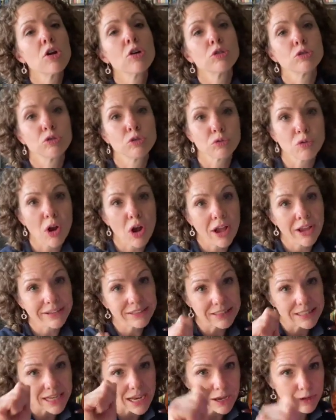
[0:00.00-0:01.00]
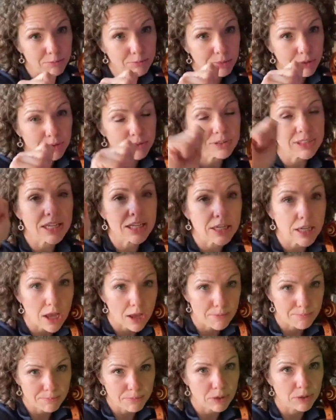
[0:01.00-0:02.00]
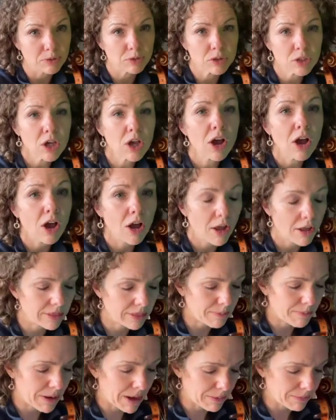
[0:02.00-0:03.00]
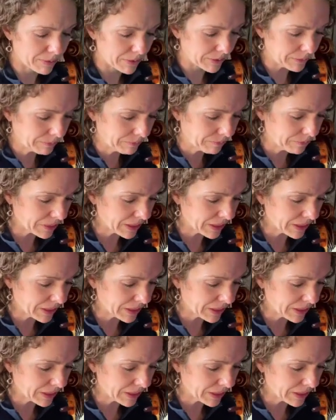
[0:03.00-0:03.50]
drawing down bows and up bows on the paper.